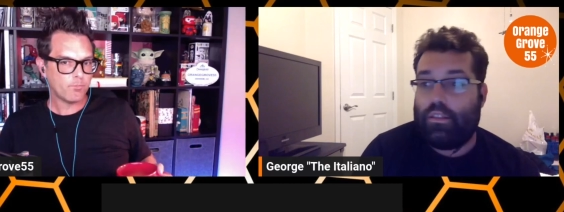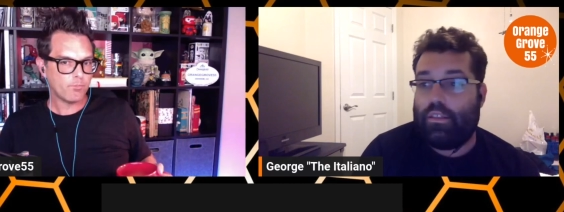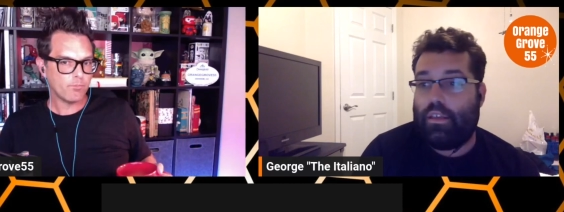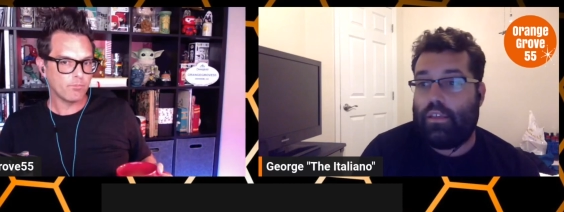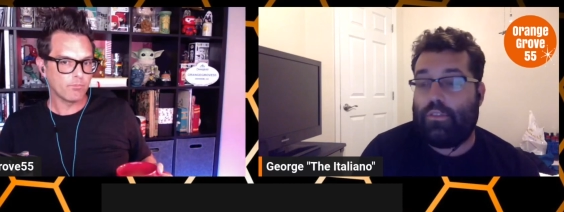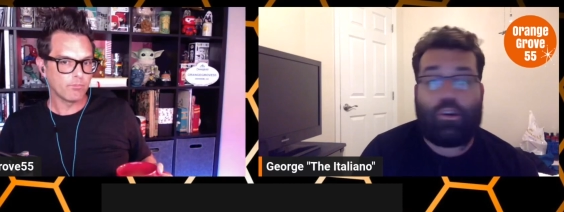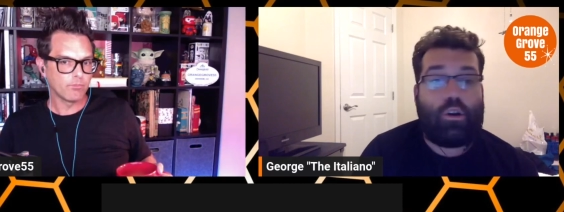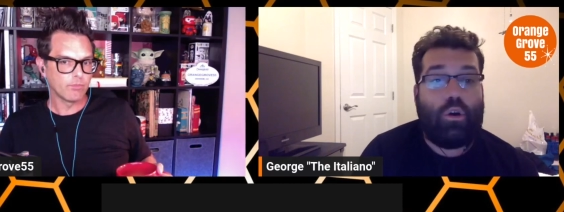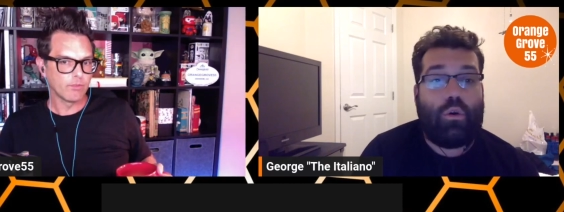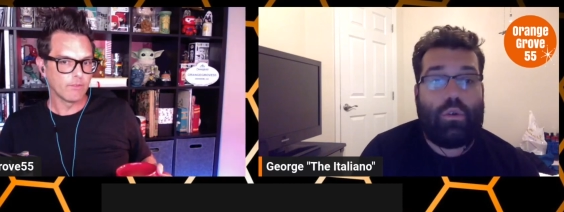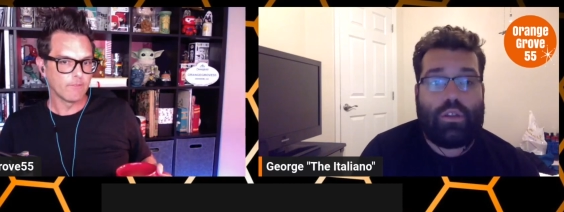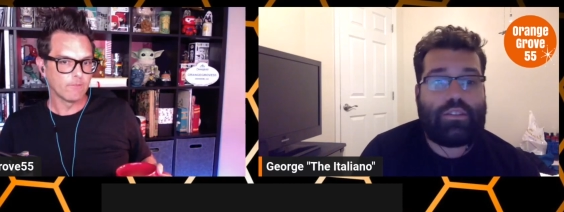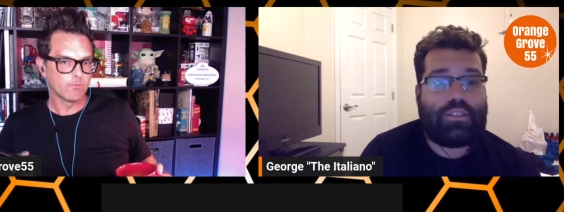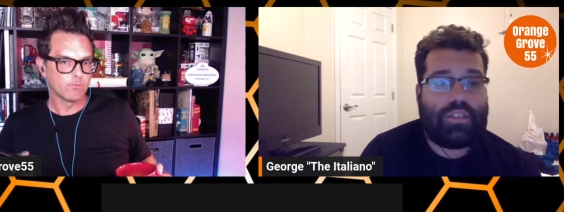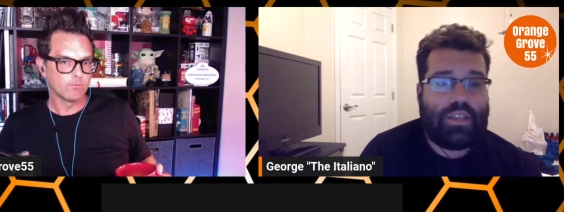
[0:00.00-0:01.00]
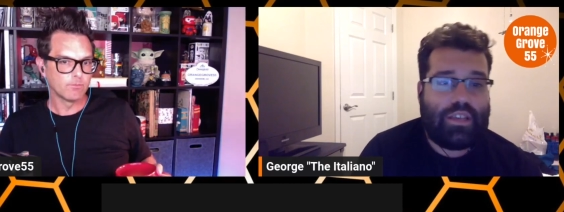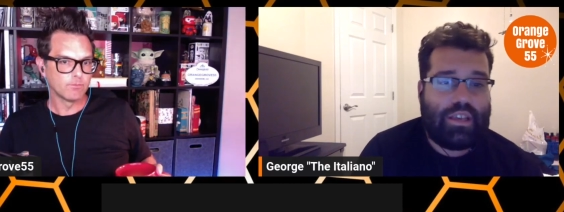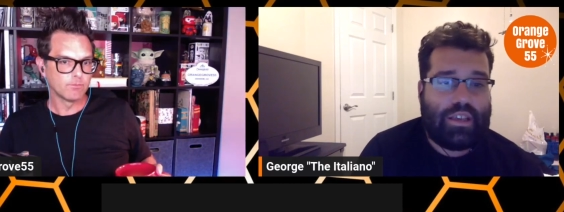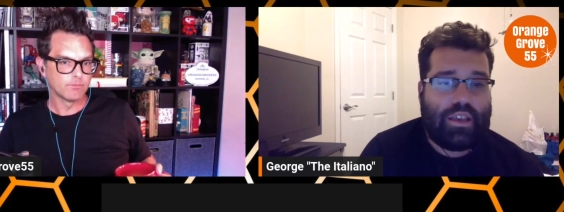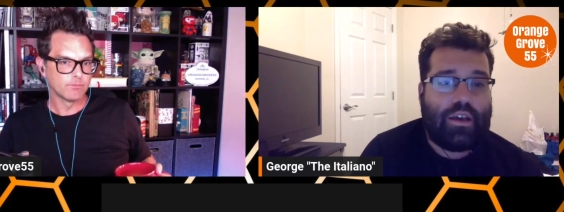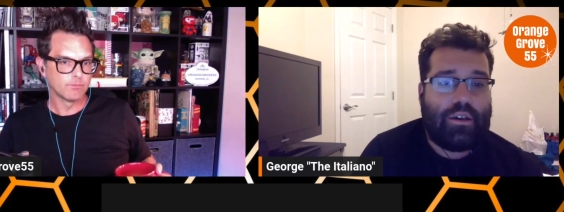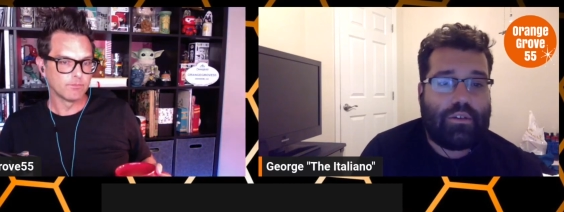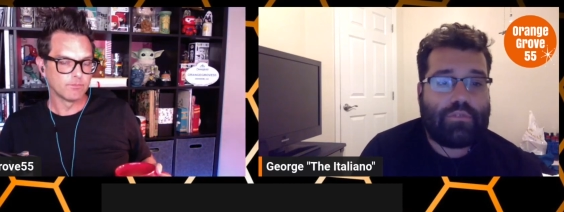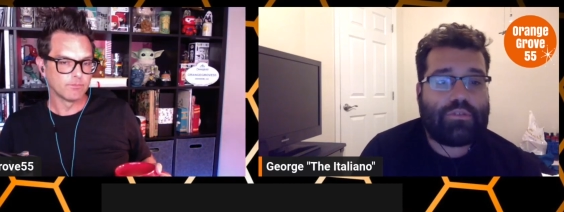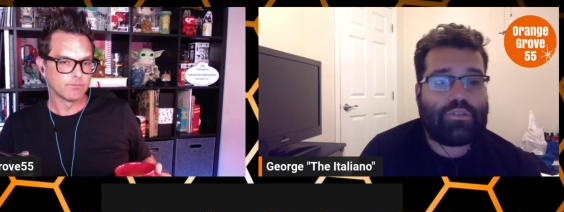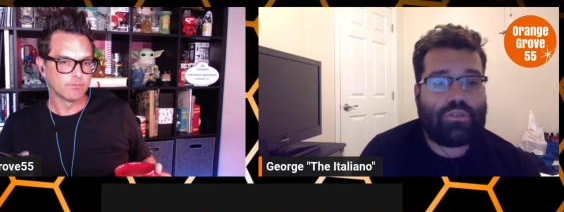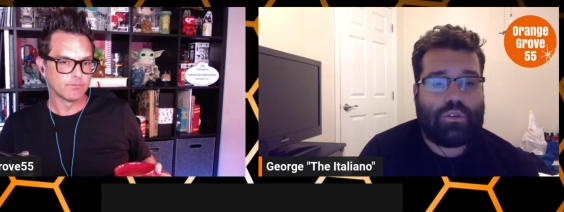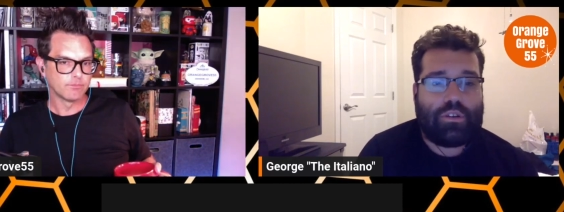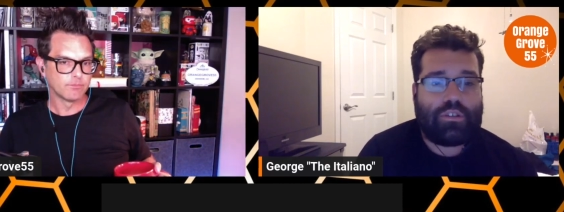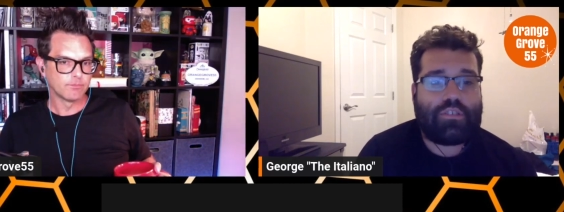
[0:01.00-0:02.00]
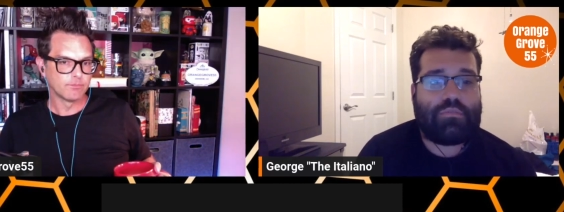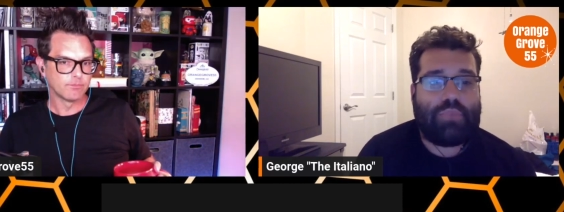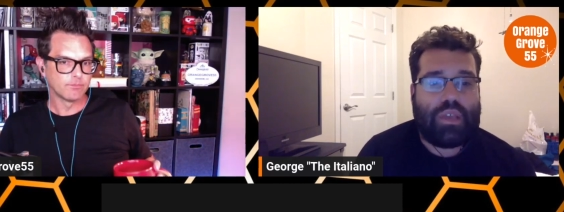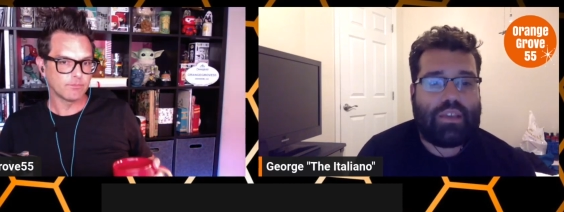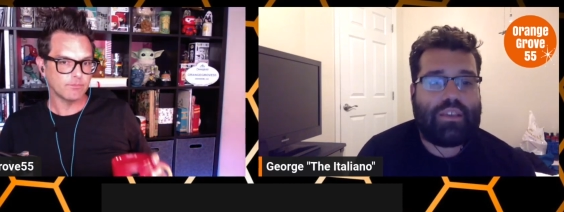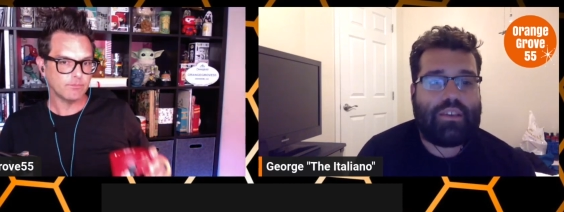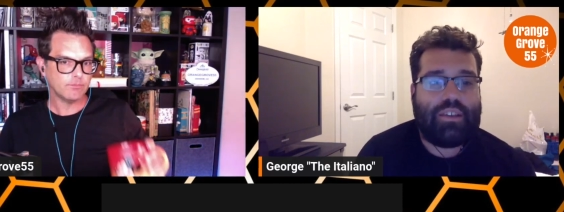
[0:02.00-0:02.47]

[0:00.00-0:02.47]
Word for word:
Speaker 1: the golden CEO, so to speak.